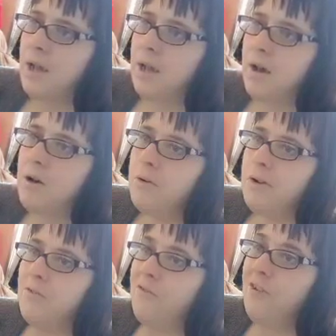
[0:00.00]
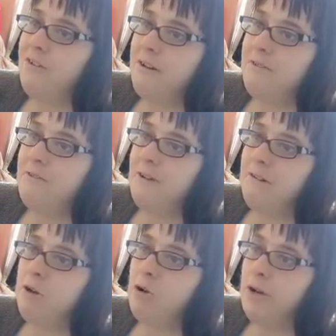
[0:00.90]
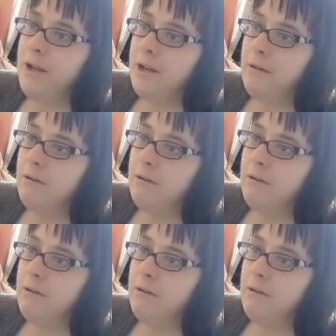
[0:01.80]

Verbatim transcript: Oh, it's very, very hot here.